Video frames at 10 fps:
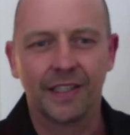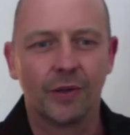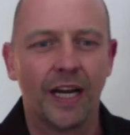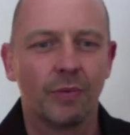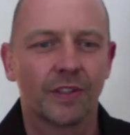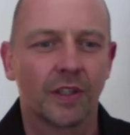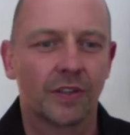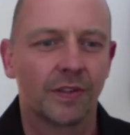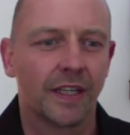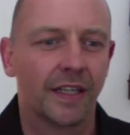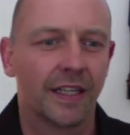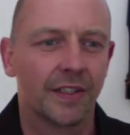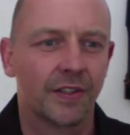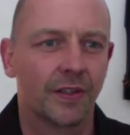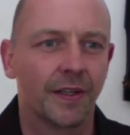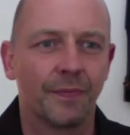I will talk to that later. Sorry.